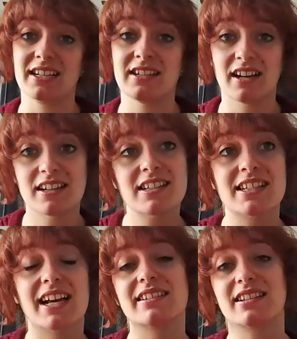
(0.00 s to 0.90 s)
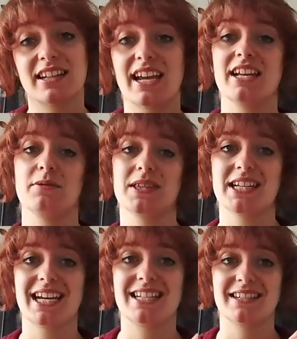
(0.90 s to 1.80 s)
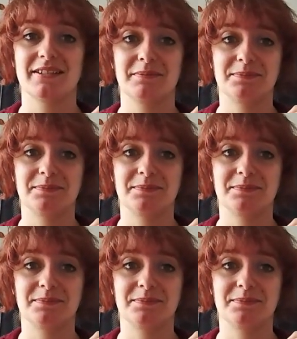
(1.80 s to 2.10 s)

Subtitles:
to understand and engage with data.